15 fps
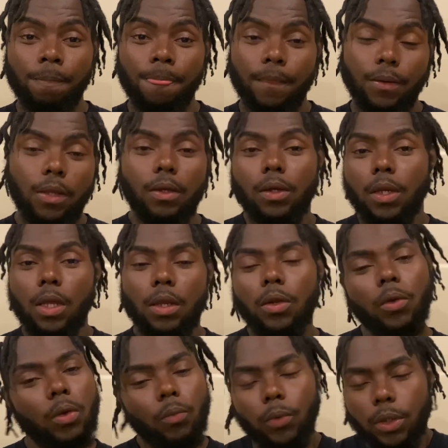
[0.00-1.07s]
And
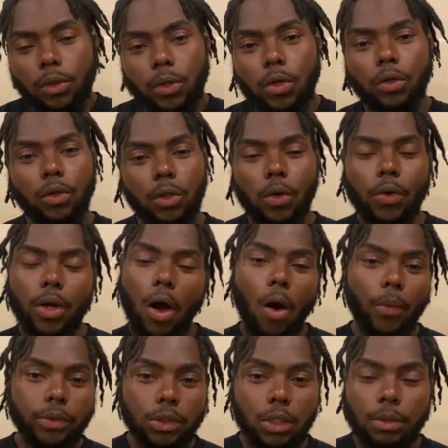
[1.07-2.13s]
it
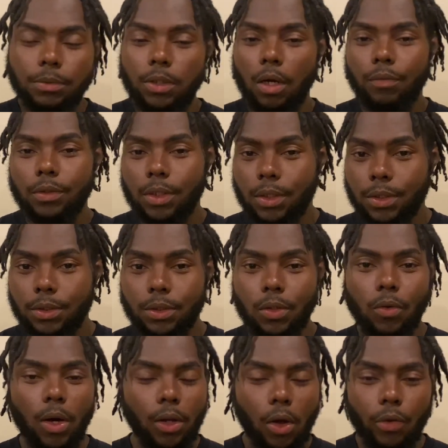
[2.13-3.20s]
always comes off as innocent. Oh,
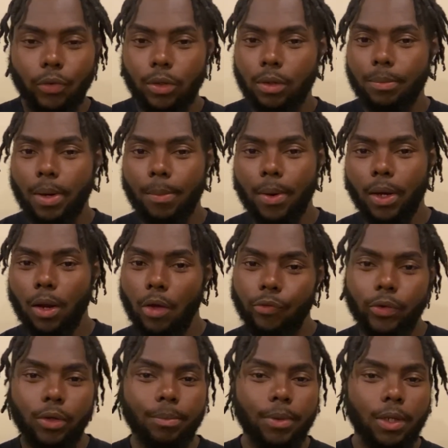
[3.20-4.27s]
I lost a little bit of money, I lost a
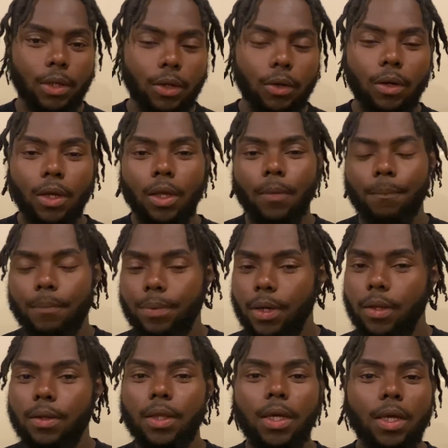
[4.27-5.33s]
little bit of here.
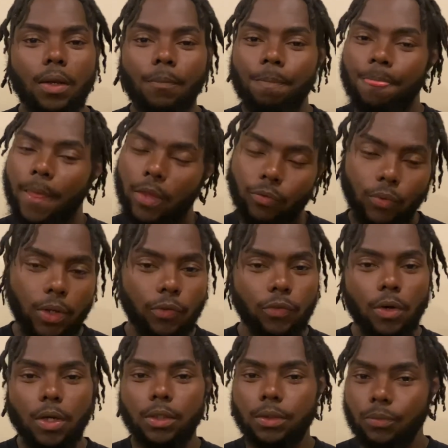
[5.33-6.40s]
But then that's when it
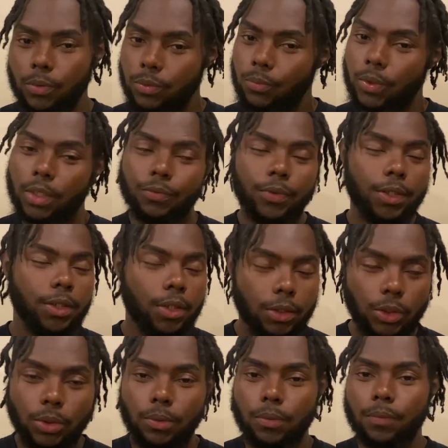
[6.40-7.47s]
starts. That's when it
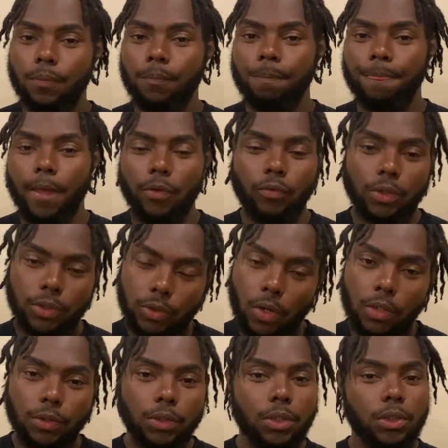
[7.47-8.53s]
hooks you. That's when it
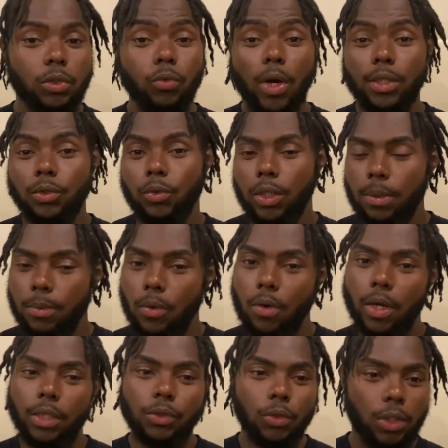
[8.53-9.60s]
starts to hook you. As you keep
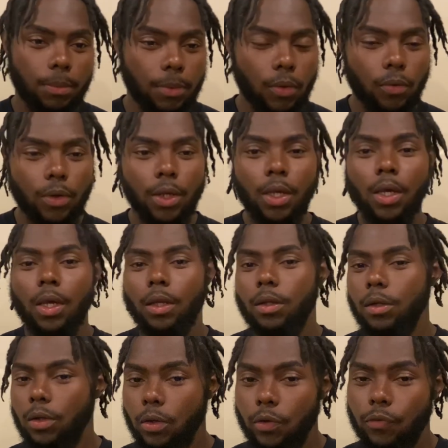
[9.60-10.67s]
going, the
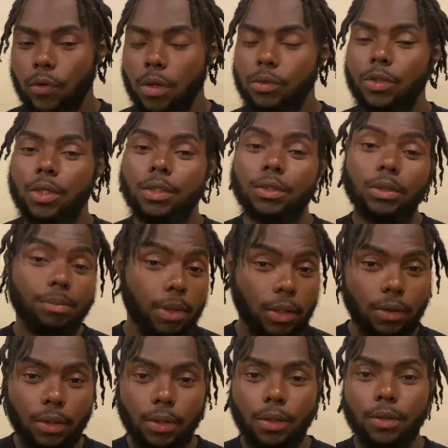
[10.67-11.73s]
little stuff turns into big
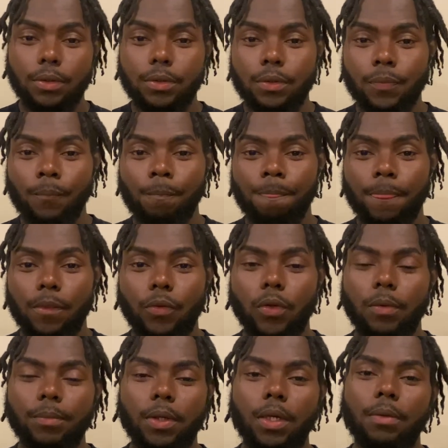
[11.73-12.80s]
things. See what I
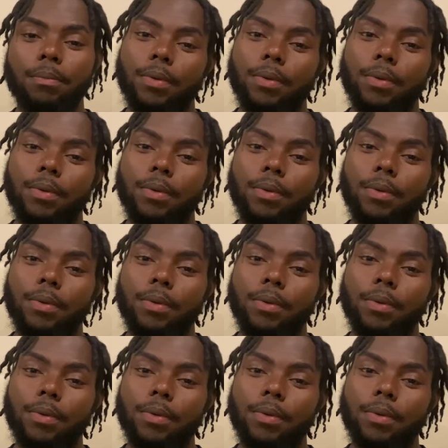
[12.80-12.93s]
mean?